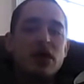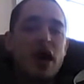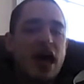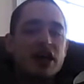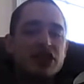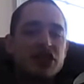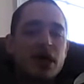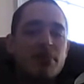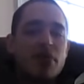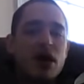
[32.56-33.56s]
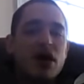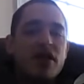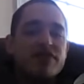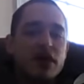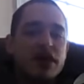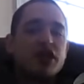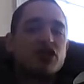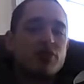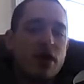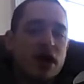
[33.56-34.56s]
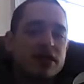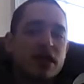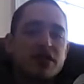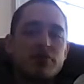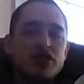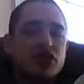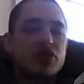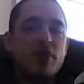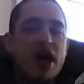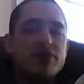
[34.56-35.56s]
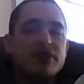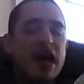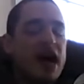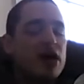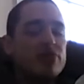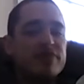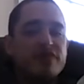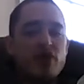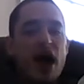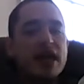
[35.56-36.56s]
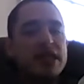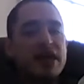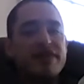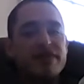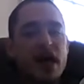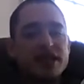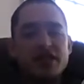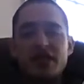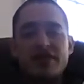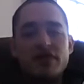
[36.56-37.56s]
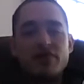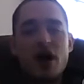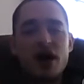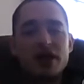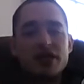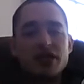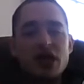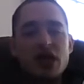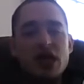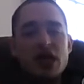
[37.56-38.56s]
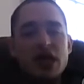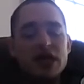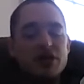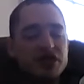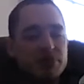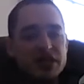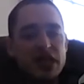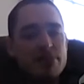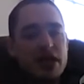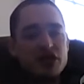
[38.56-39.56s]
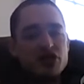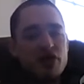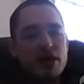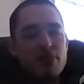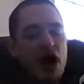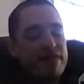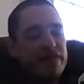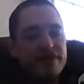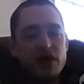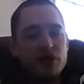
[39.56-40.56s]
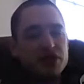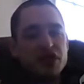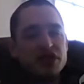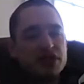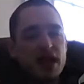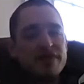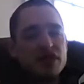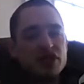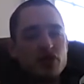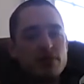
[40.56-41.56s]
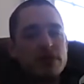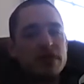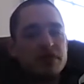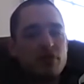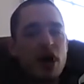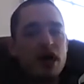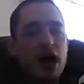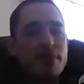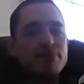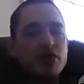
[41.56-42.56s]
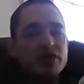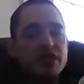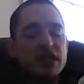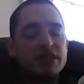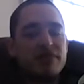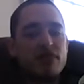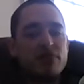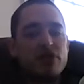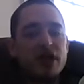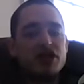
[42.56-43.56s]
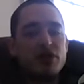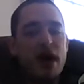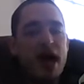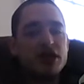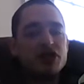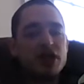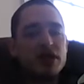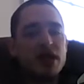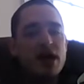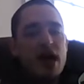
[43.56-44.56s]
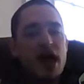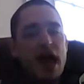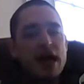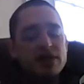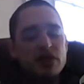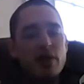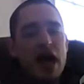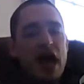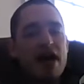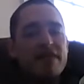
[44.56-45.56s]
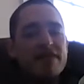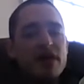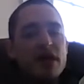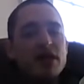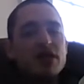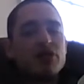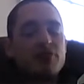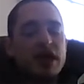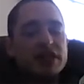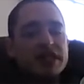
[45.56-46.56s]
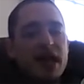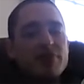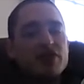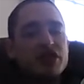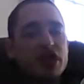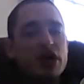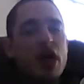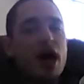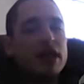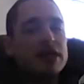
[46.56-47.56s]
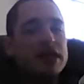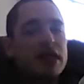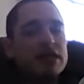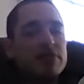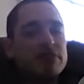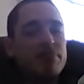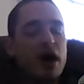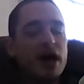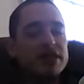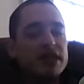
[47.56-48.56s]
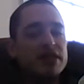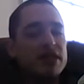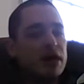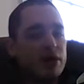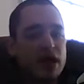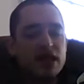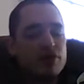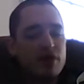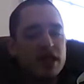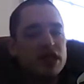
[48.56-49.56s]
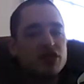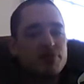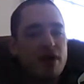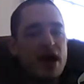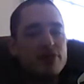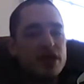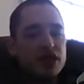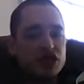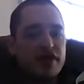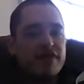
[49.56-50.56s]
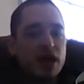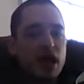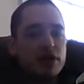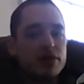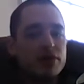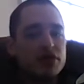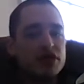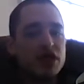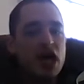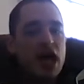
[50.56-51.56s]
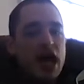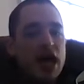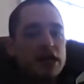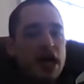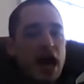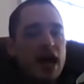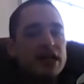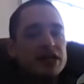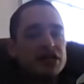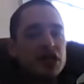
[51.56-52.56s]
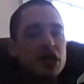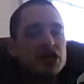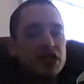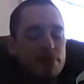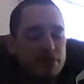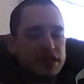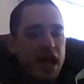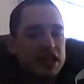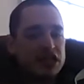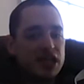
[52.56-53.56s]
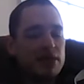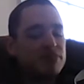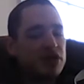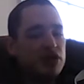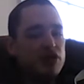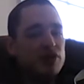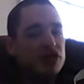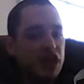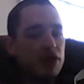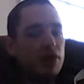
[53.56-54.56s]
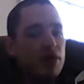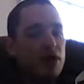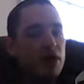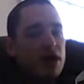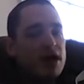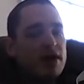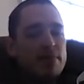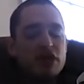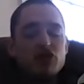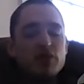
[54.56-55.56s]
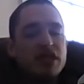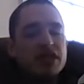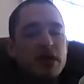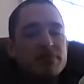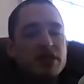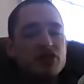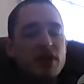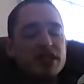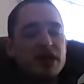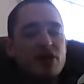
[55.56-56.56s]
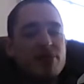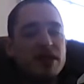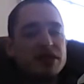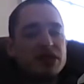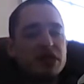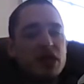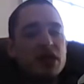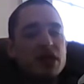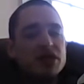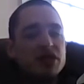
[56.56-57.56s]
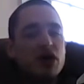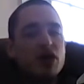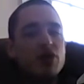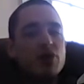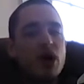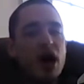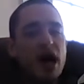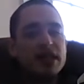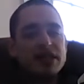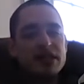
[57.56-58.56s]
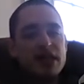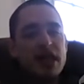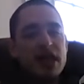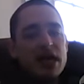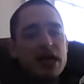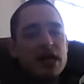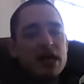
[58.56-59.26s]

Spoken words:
has some of the glacial rock dust, which is ground down, variety of lots of different rocks. Some sedimentary, mafic, felsic is kind of an assortment. It's a rock compost that's from glacial action. And you have your green sand, which is a glauconitic deposit, kind of greenish, brownish, different colors. It has some potassium to nil, about 20-something trace elements. So honestly,